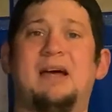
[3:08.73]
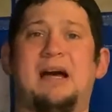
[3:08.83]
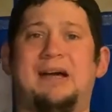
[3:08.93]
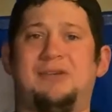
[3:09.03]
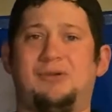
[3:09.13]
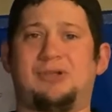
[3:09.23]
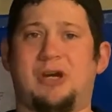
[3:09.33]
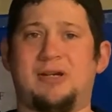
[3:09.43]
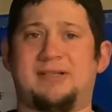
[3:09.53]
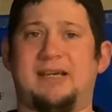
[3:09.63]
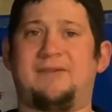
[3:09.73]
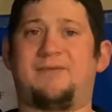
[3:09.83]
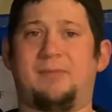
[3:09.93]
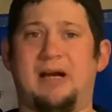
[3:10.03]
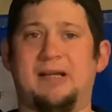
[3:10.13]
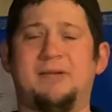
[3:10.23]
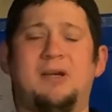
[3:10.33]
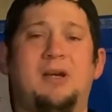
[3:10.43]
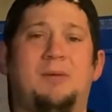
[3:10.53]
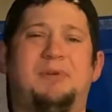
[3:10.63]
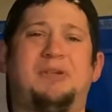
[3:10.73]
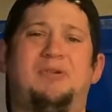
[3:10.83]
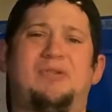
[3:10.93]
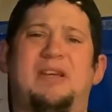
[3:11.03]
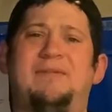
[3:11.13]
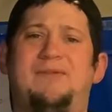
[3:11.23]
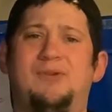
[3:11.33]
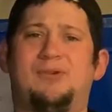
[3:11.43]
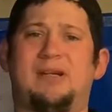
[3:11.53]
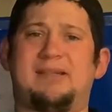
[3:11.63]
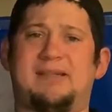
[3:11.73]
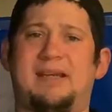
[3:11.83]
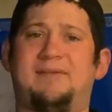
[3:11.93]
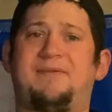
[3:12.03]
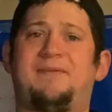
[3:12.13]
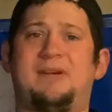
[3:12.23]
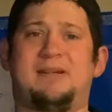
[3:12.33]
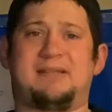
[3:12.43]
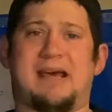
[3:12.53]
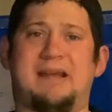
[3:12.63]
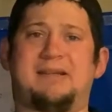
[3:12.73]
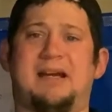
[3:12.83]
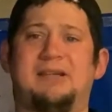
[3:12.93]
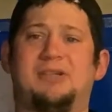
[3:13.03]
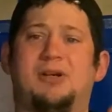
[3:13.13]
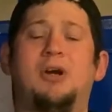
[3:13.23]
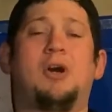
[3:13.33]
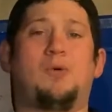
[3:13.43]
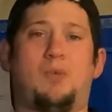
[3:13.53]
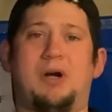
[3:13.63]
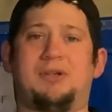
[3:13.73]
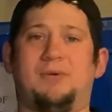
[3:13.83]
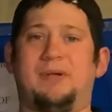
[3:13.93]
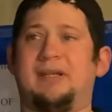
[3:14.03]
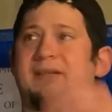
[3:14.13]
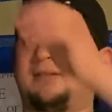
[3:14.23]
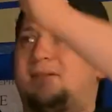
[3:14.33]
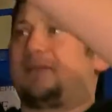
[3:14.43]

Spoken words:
I use Star San for mine, but you can use any food grade safe sanitizer while doing this.